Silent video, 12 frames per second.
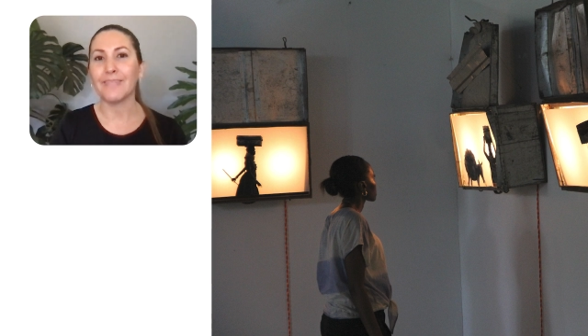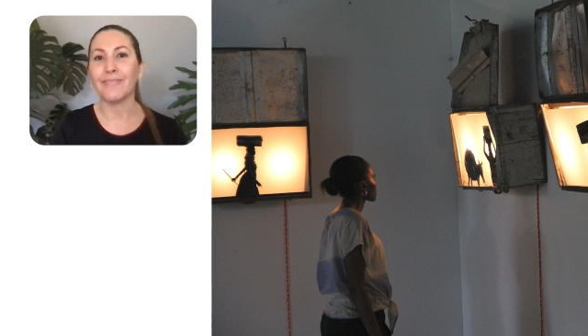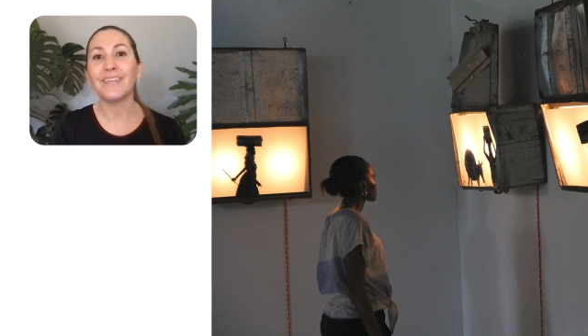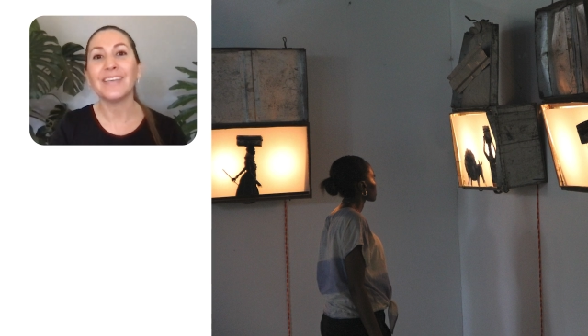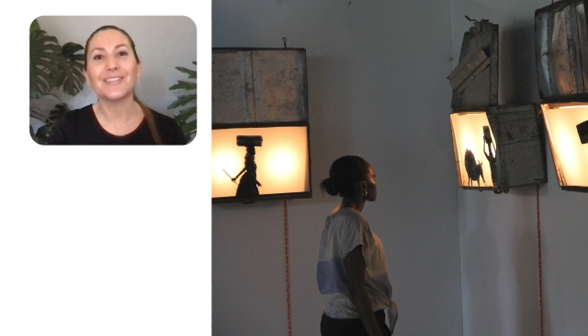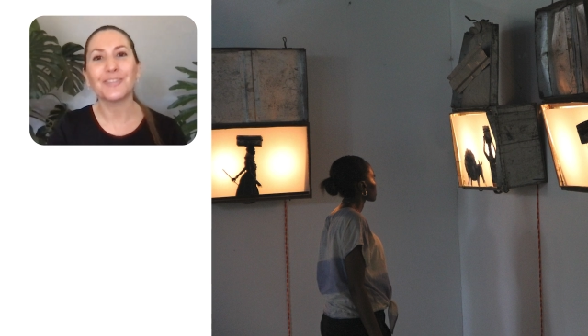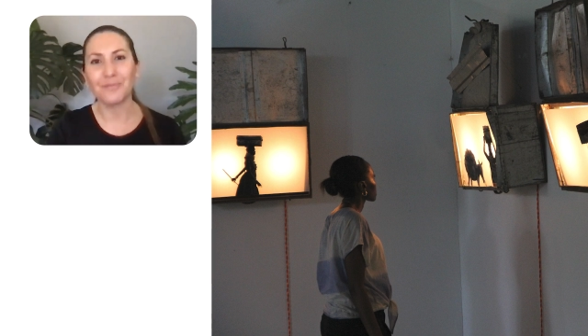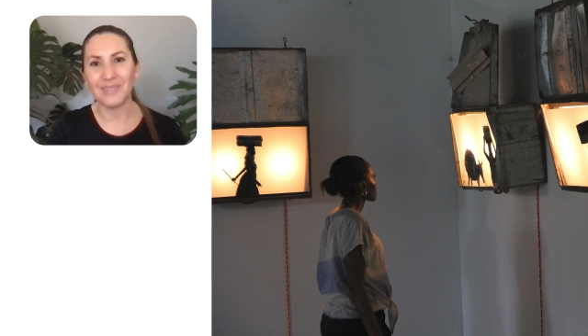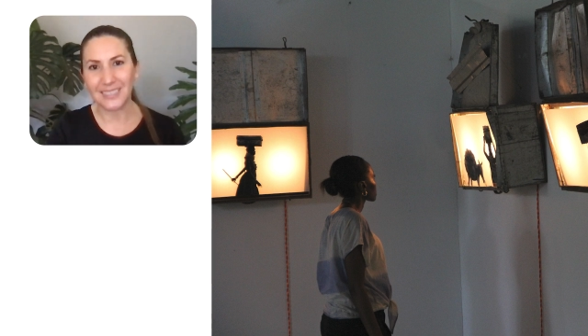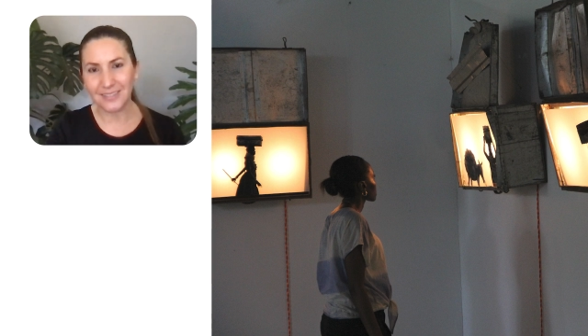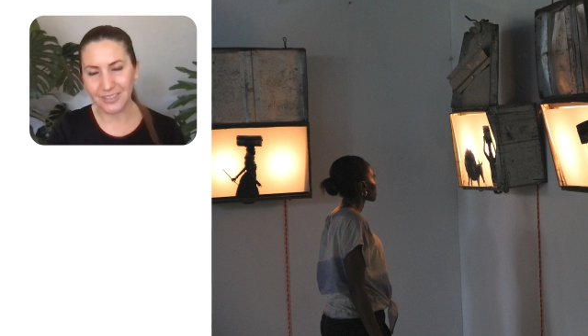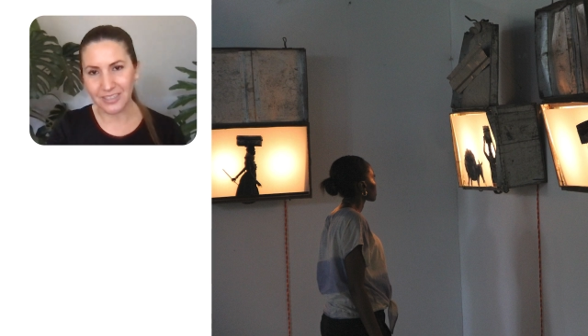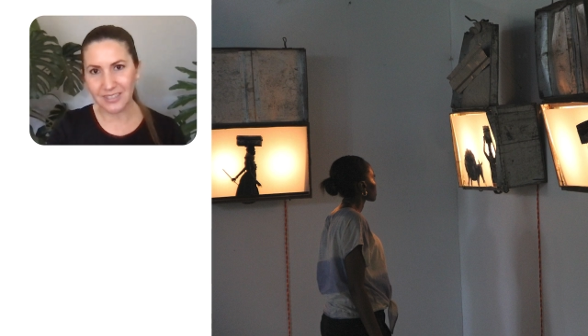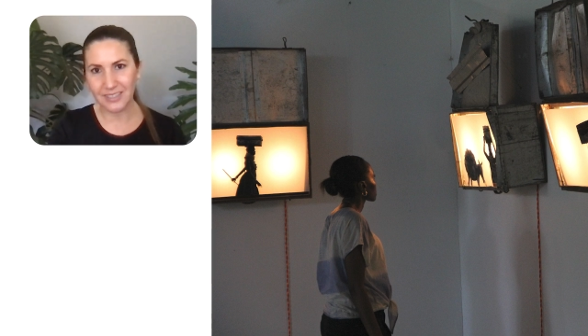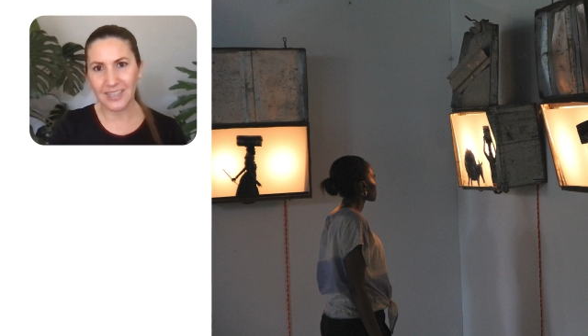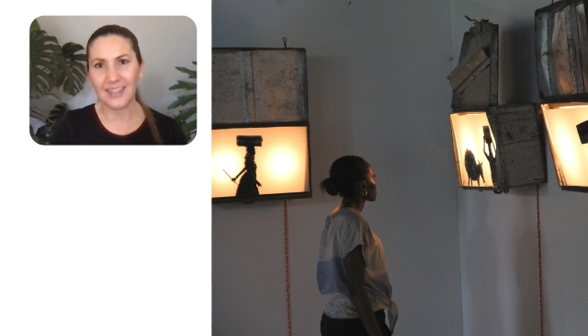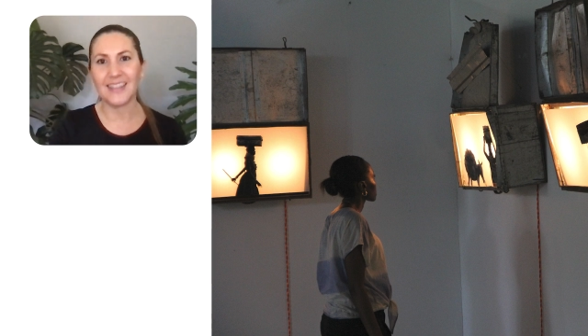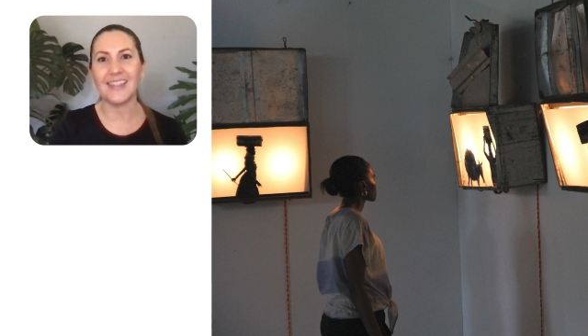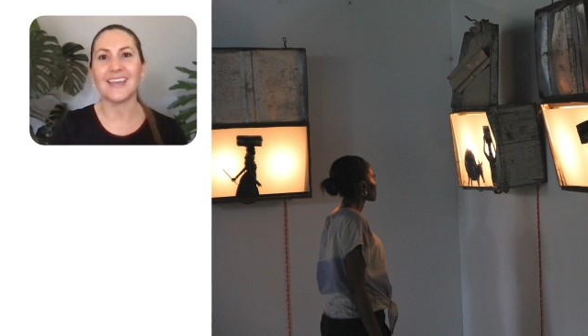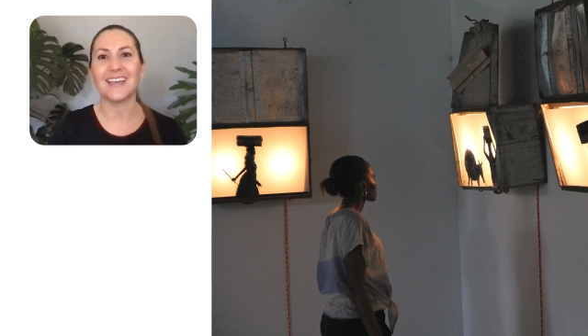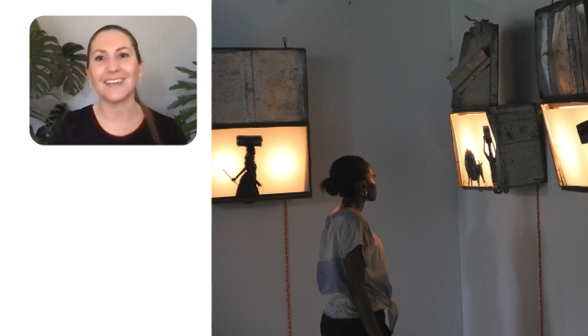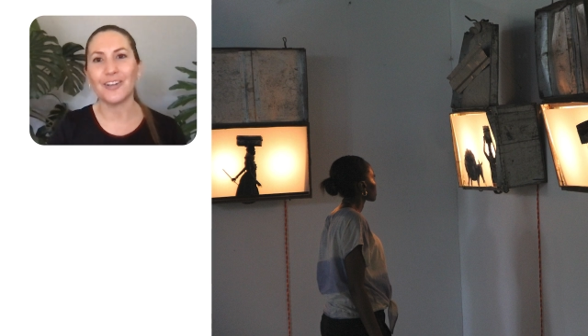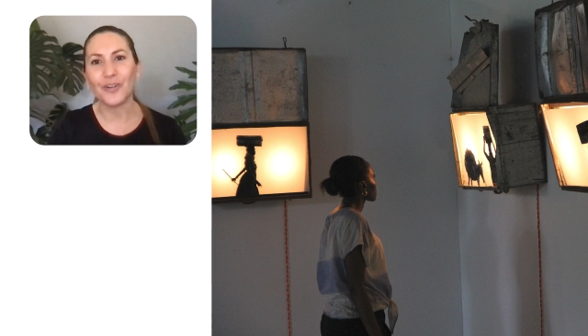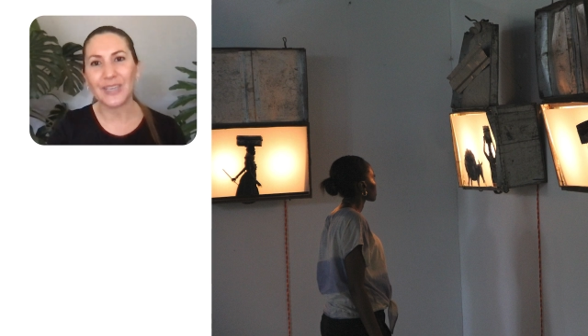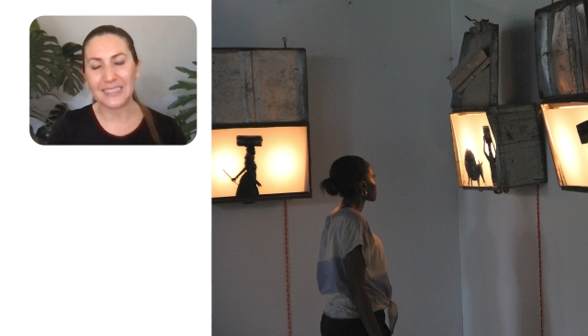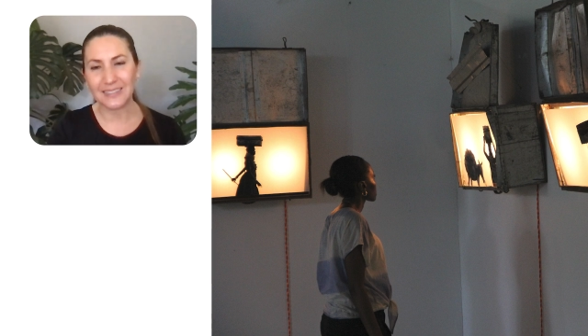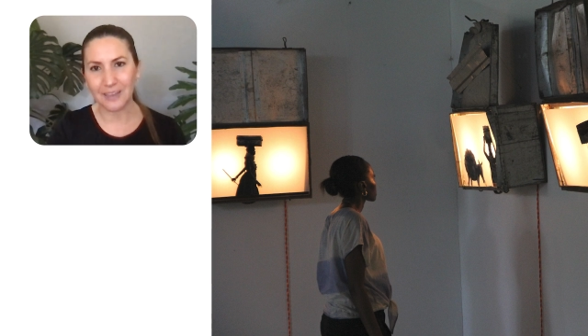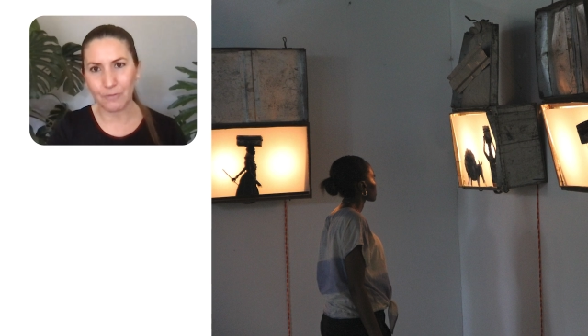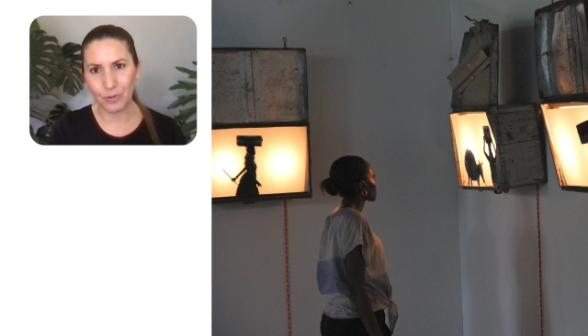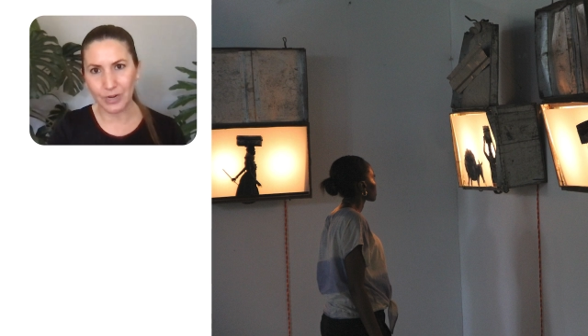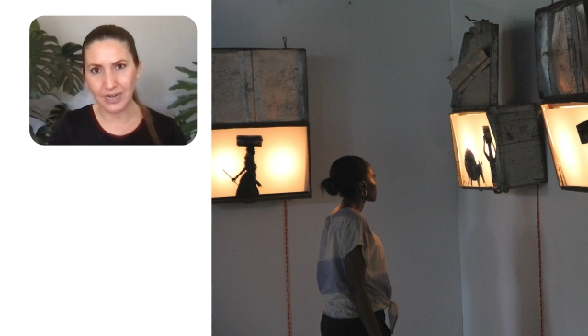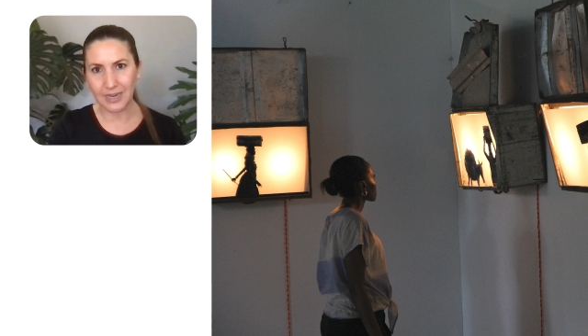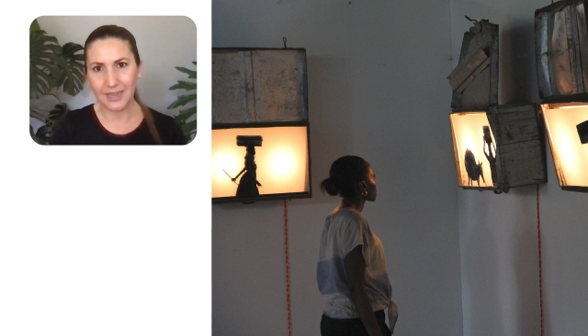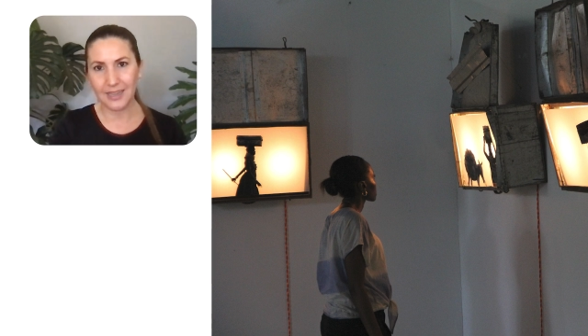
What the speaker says: field research, the going somewhere.